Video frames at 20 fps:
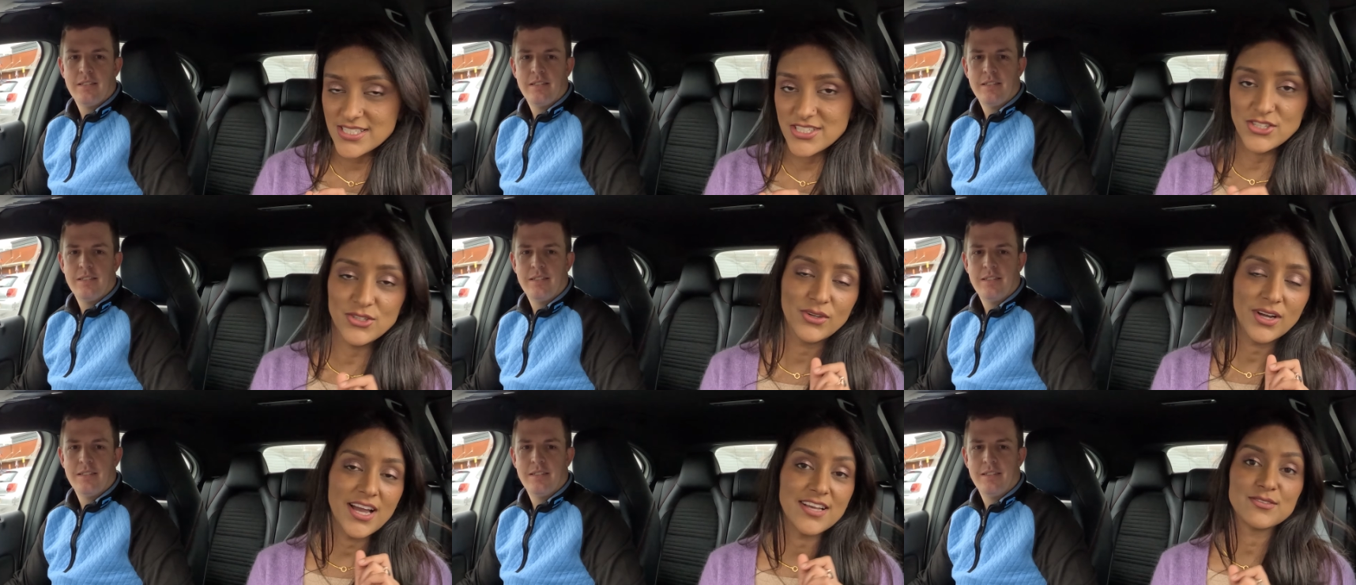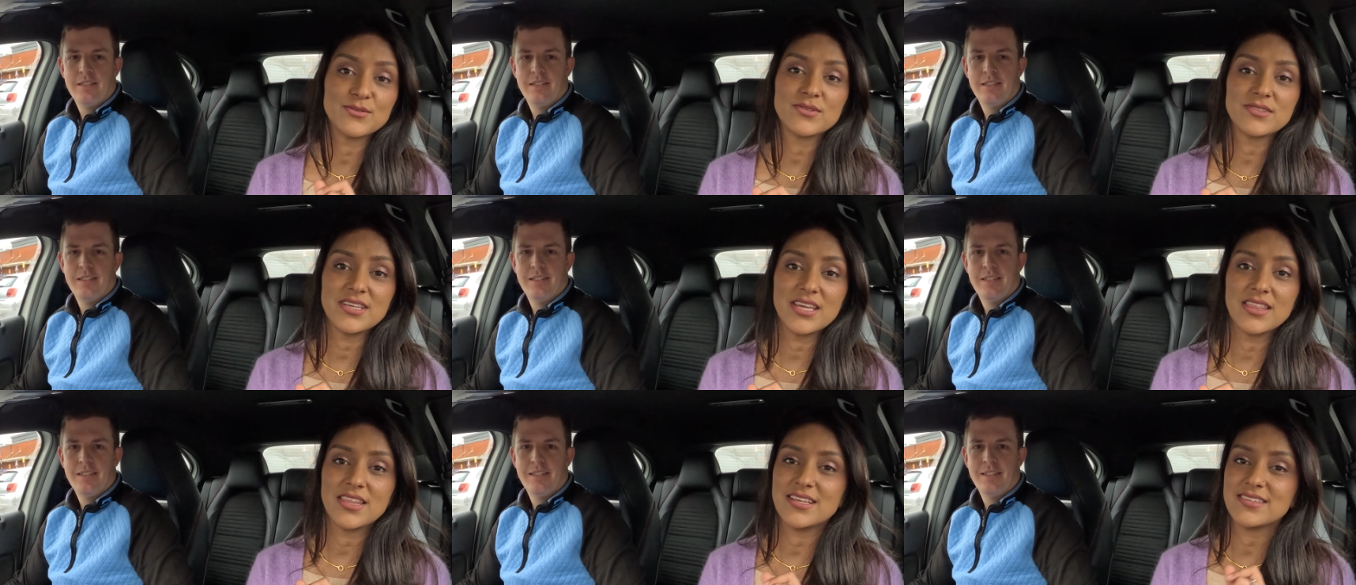Speaker 1: and you guys will
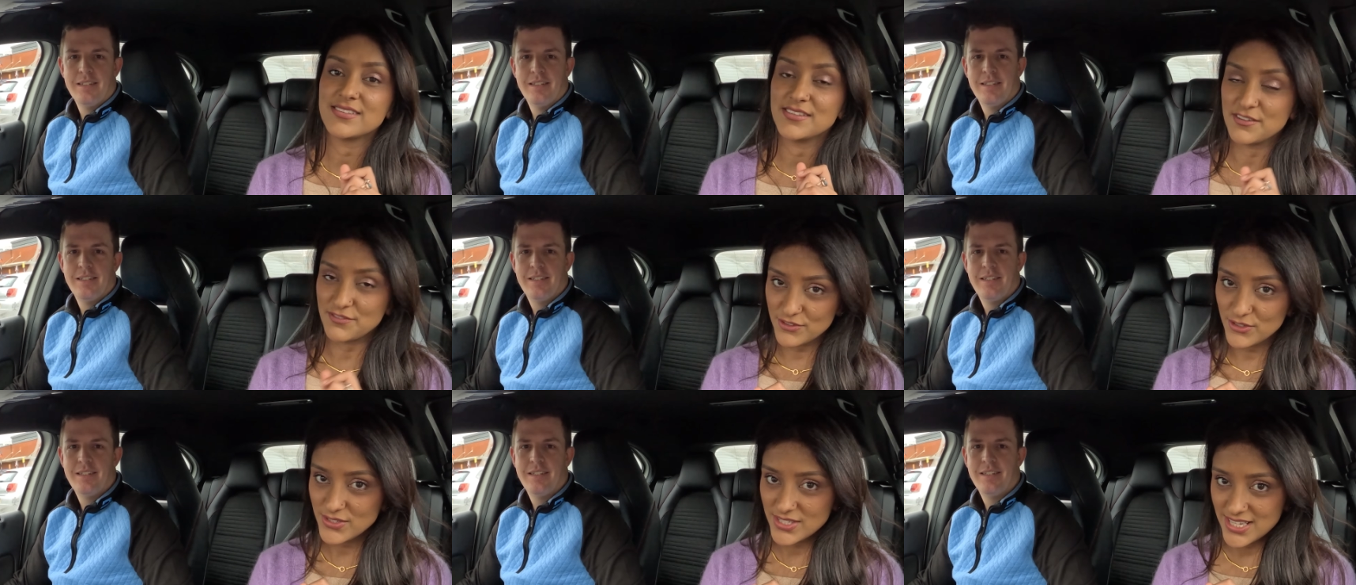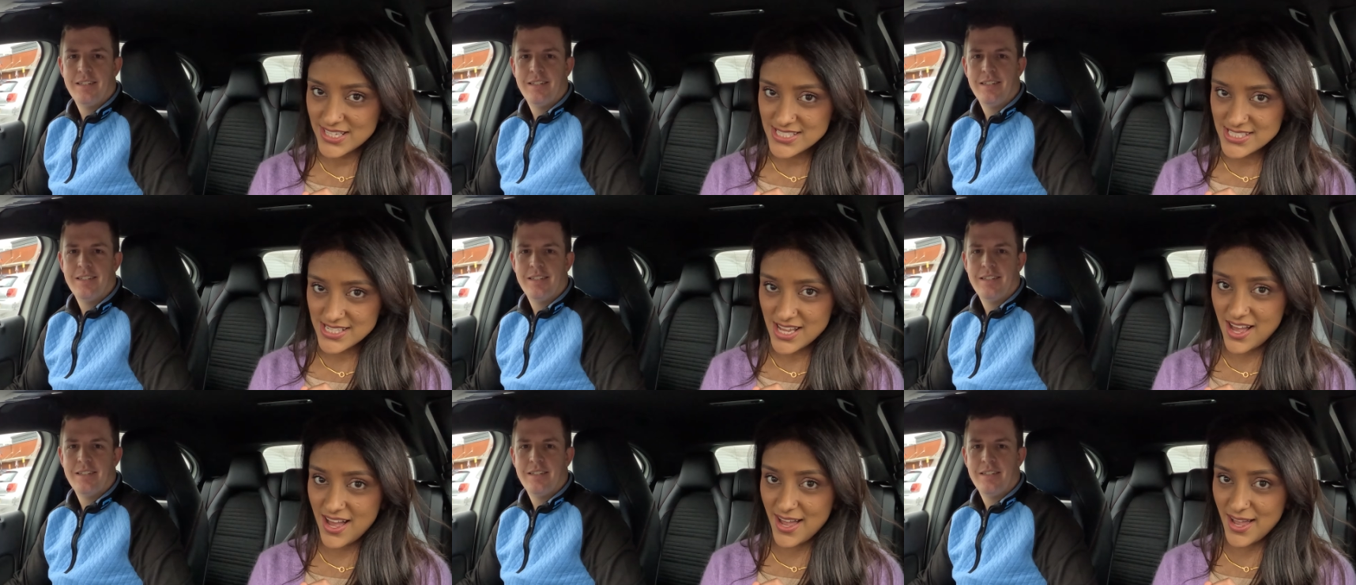see this in a few
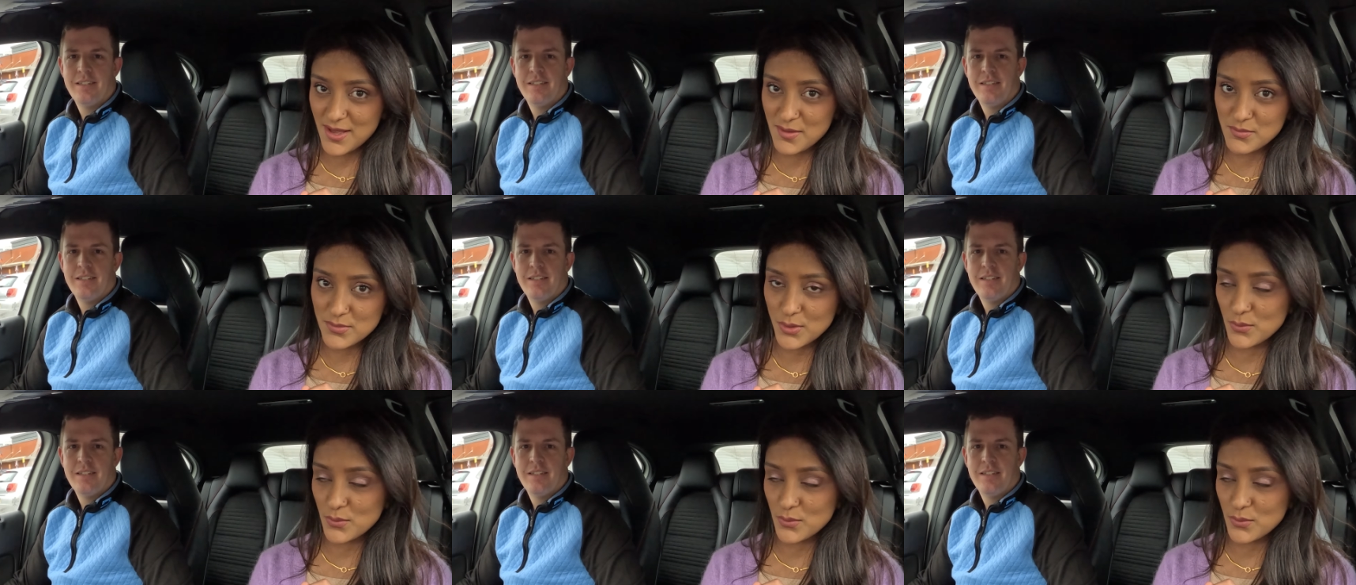days' time,